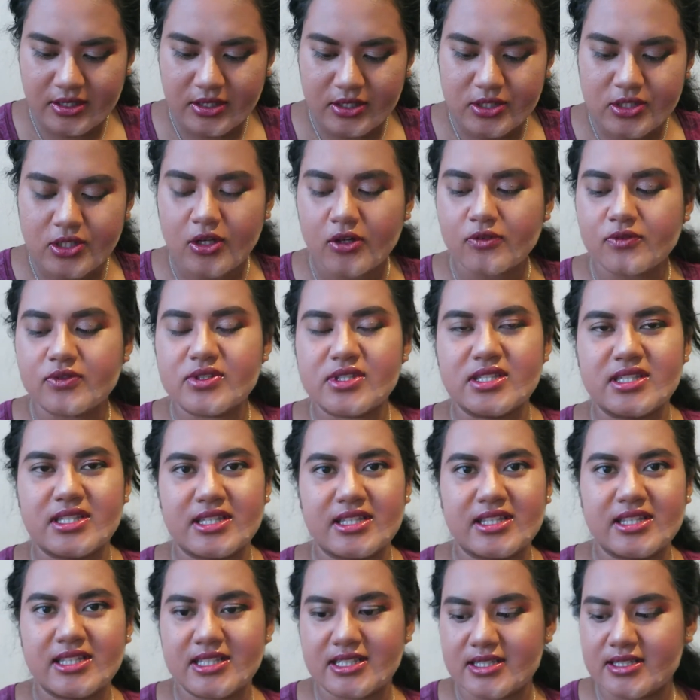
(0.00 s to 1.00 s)
So
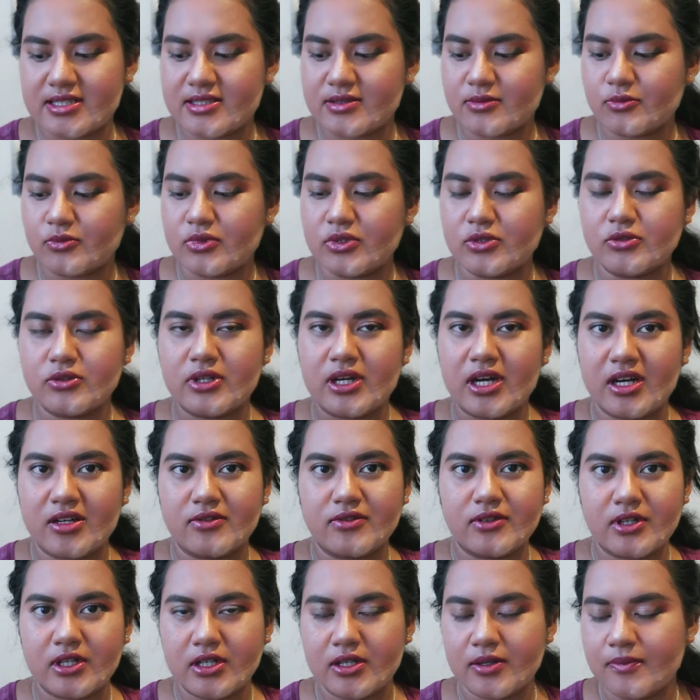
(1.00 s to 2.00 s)
obviously this will
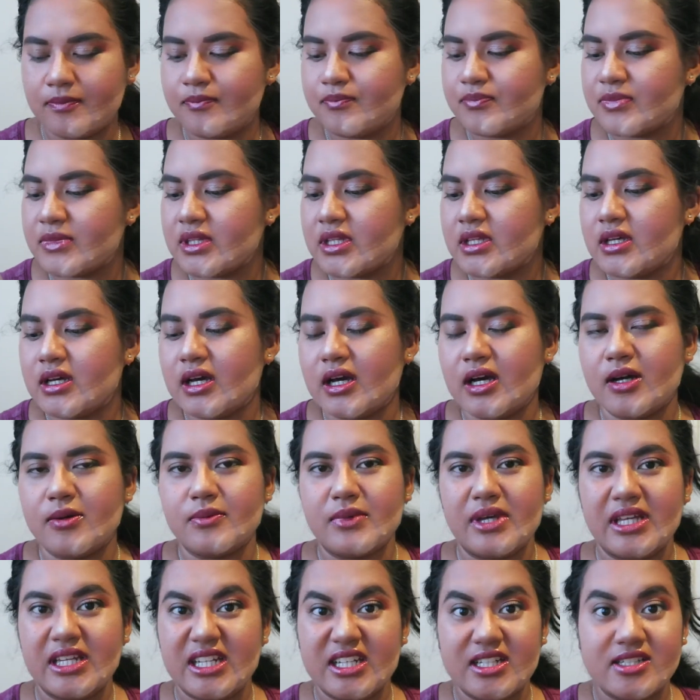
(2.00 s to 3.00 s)
cover
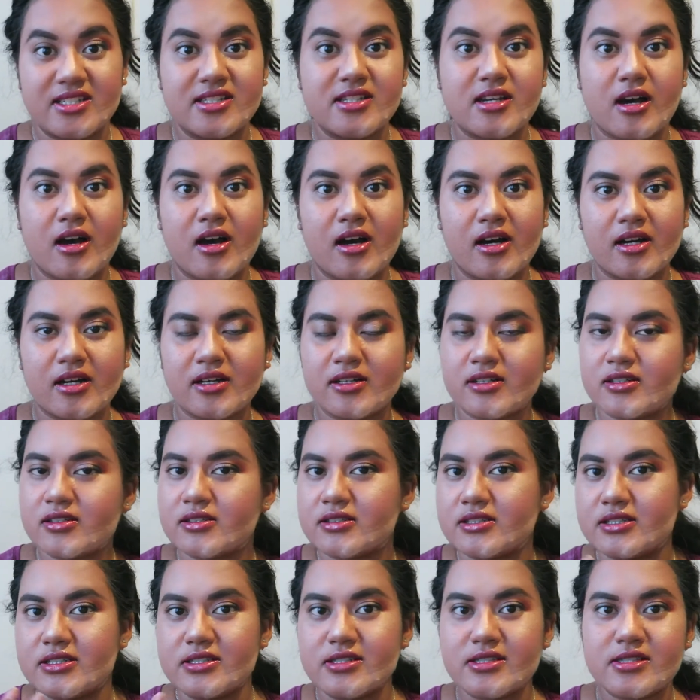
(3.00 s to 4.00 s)
any
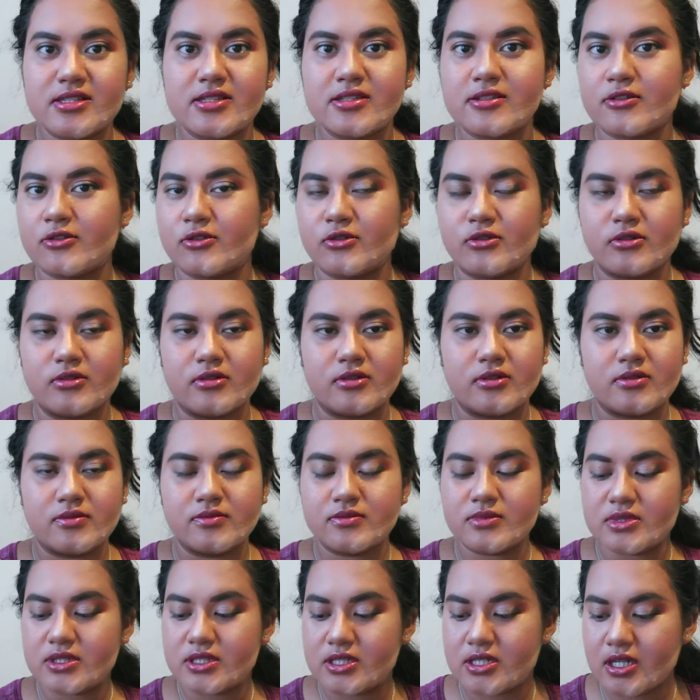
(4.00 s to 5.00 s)
darkness or
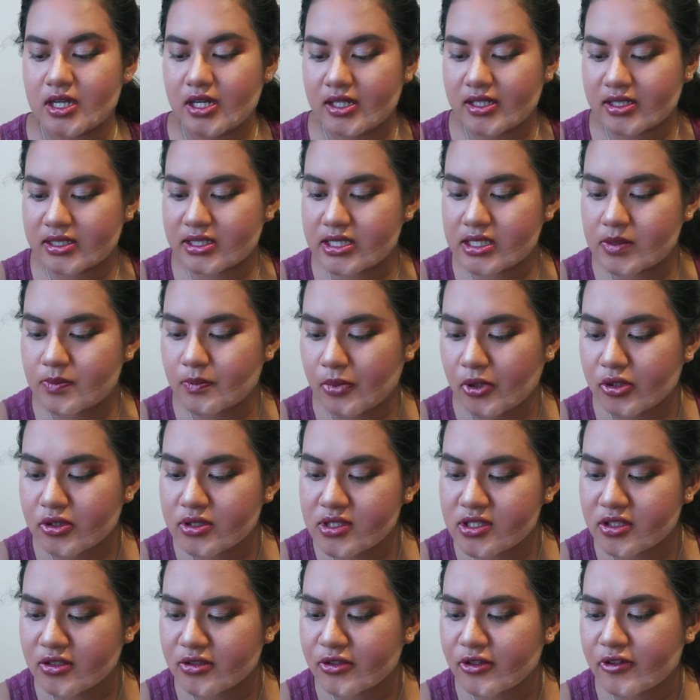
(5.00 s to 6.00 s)
dark
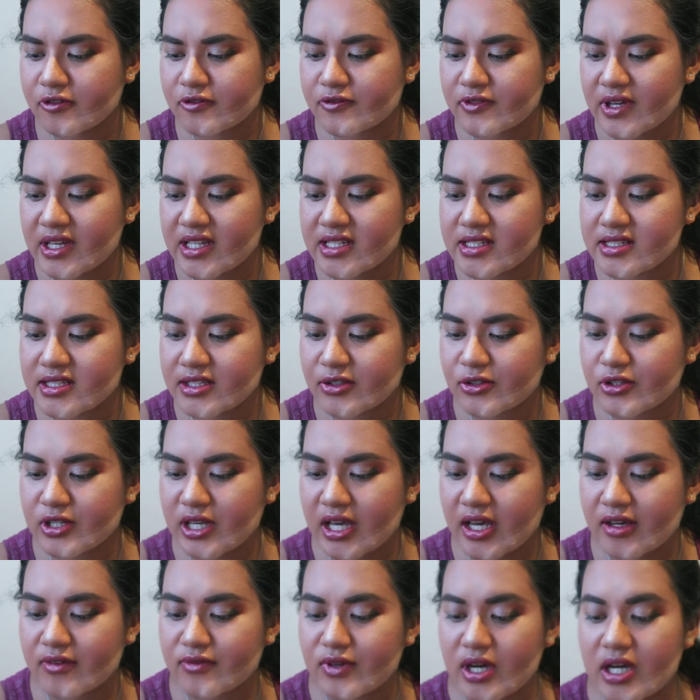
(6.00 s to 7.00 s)
spots on your face that you
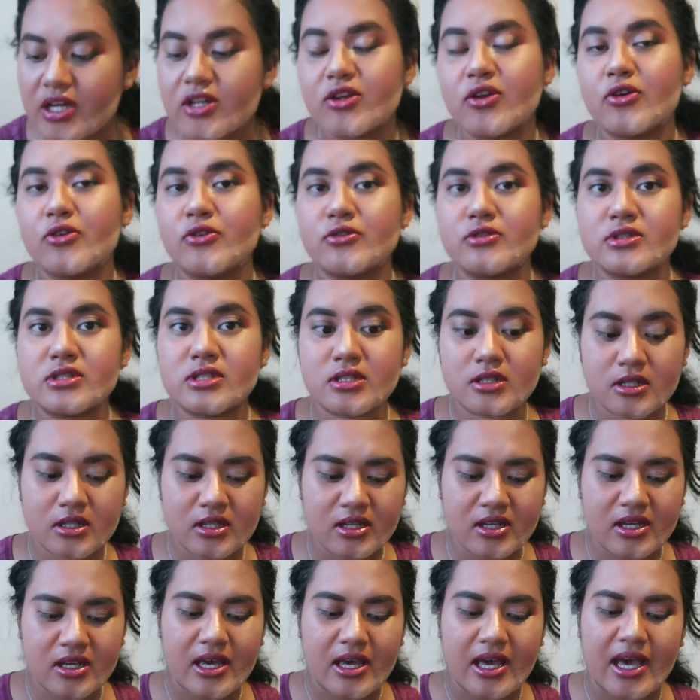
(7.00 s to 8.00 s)
have. I don't
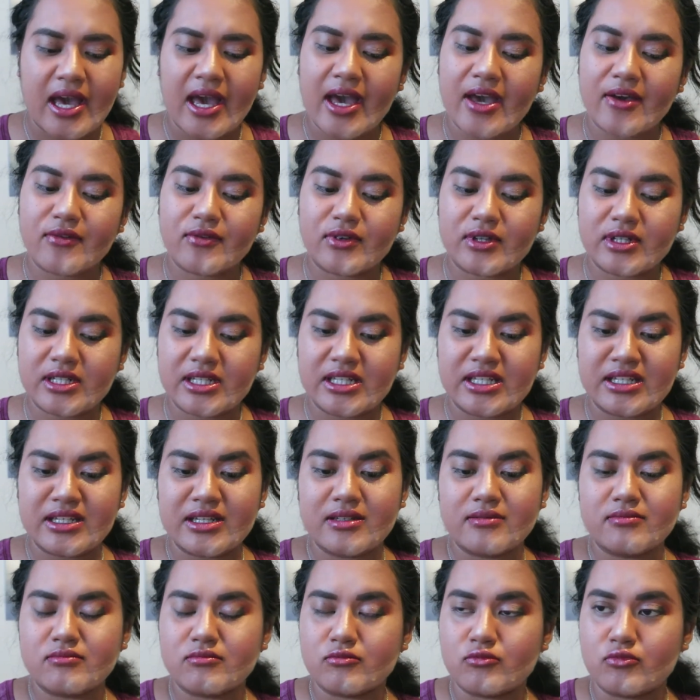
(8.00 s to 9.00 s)
have
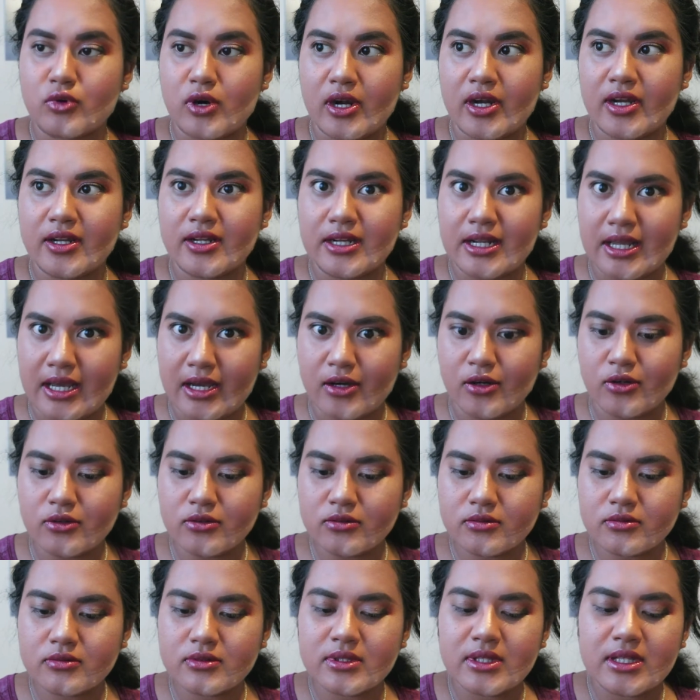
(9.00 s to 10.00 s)
any right
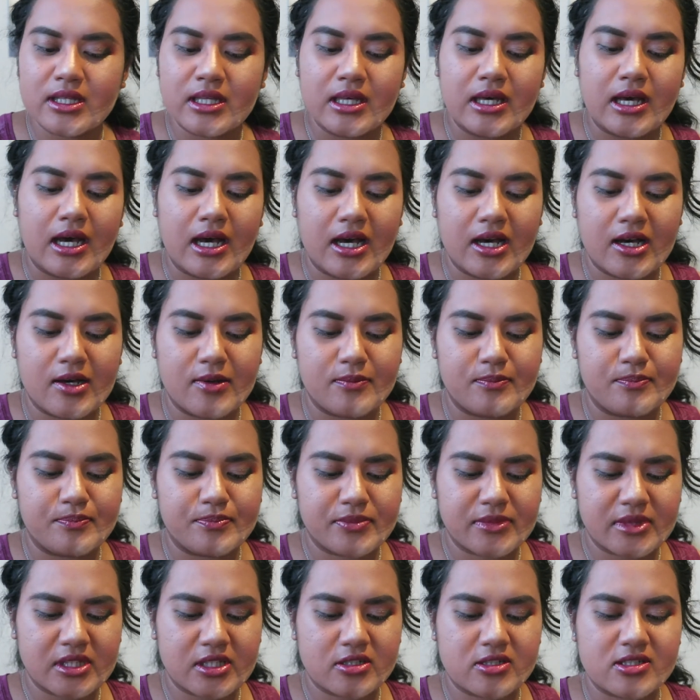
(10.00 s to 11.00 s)
now
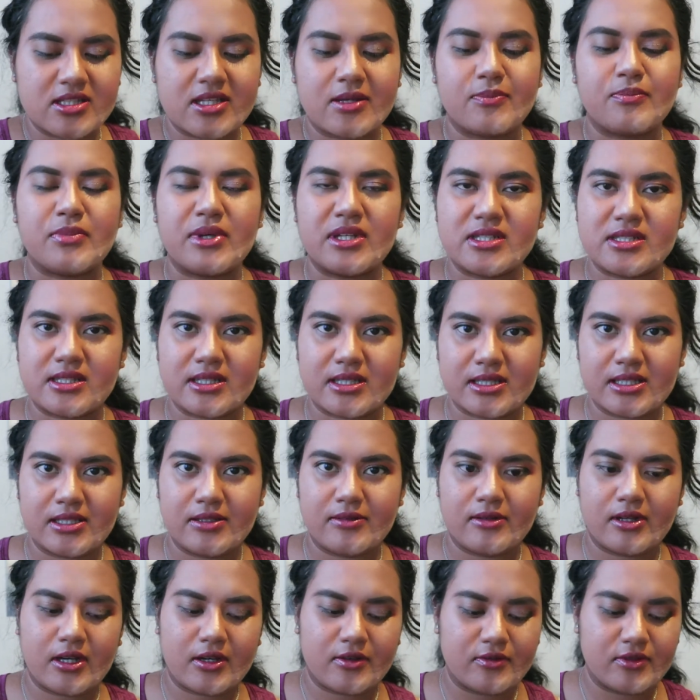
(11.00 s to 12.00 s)
because I've
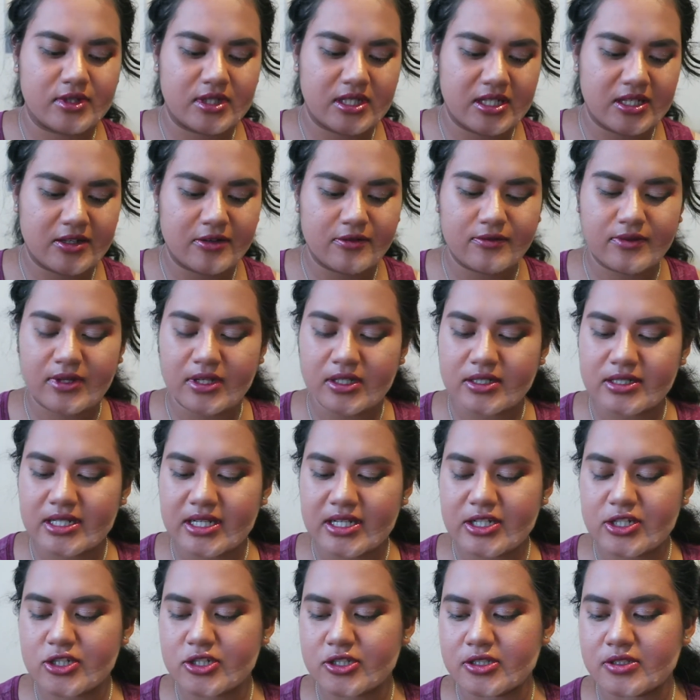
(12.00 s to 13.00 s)
basically covered it in
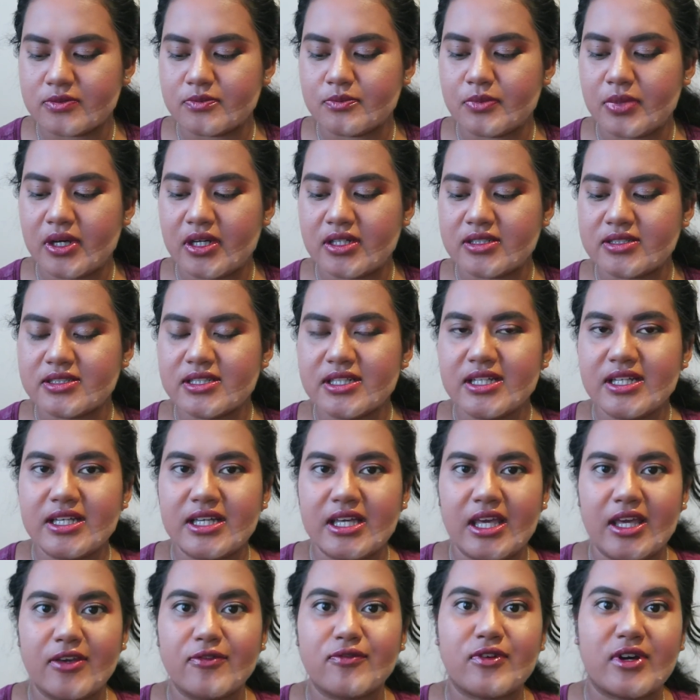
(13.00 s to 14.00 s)
foundation, but
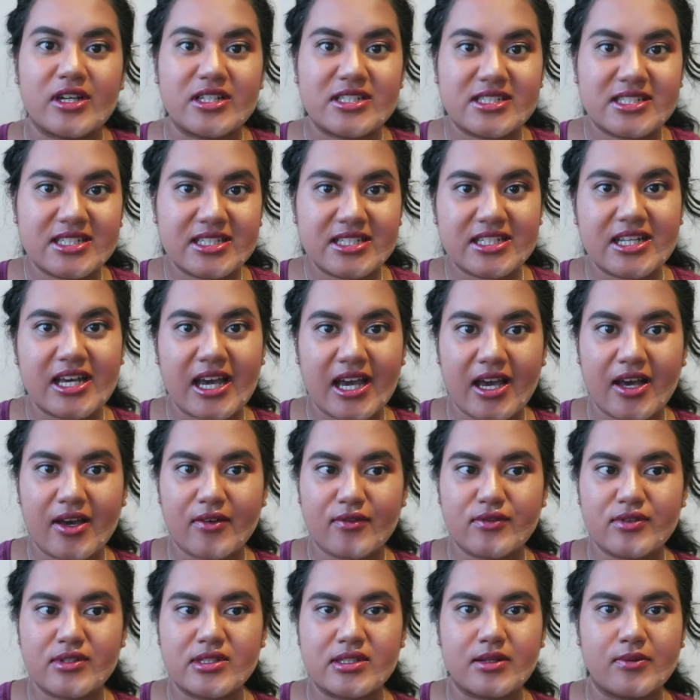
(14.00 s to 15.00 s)
if I did
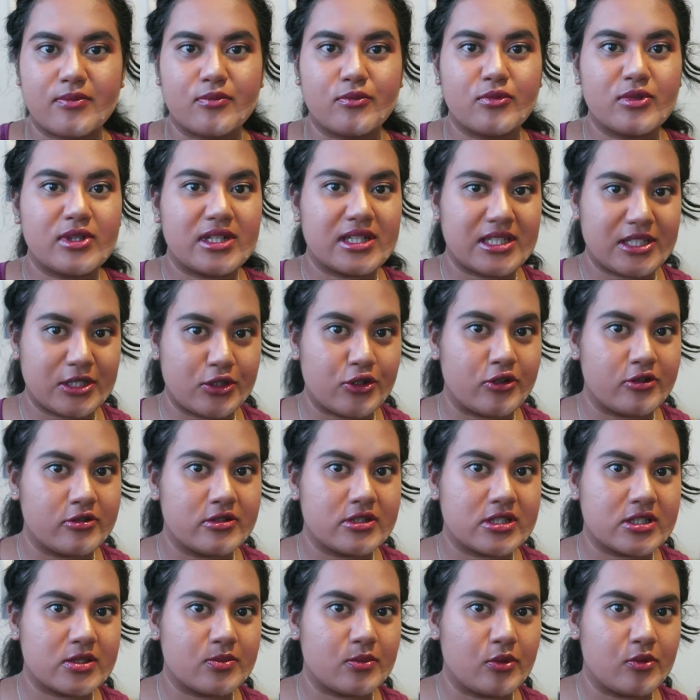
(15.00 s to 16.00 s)
have some really
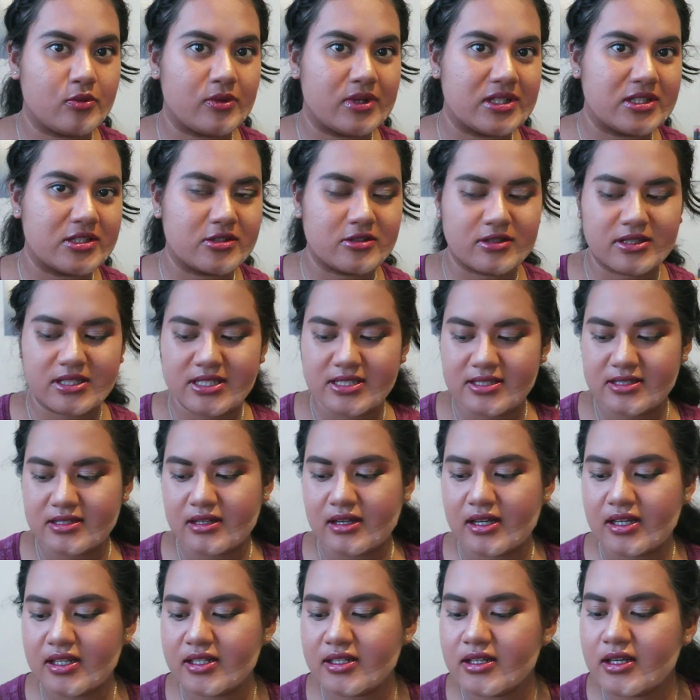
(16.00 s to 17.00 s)
noticeable ones on this
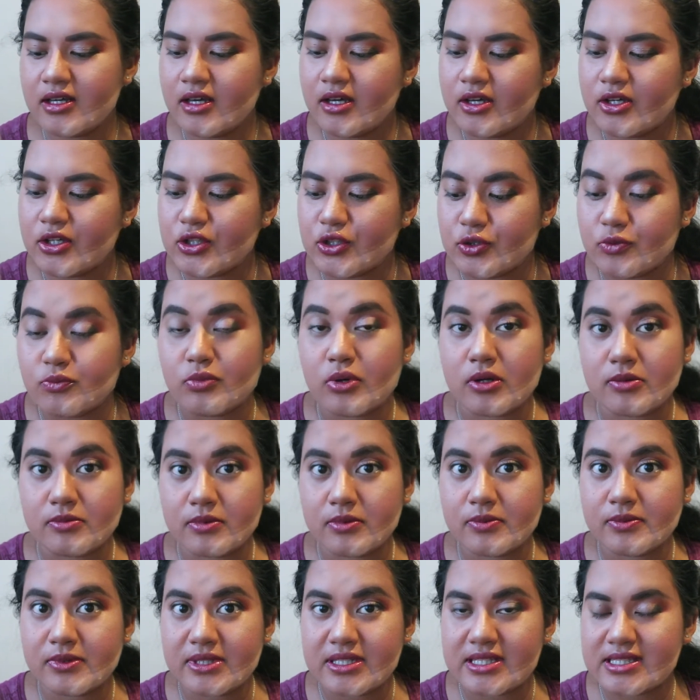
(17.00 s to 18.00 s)
side, you'll
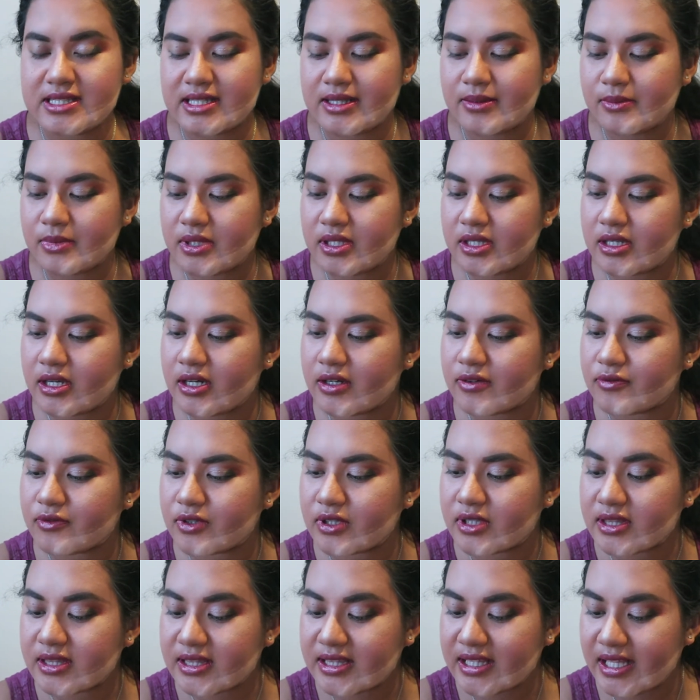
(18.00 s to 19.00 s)
probably see me
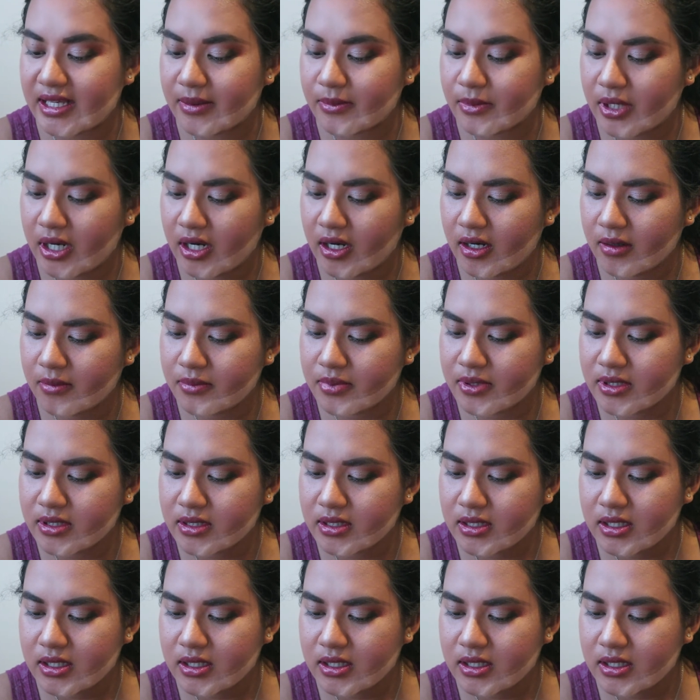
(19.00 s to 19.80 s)
covering them up.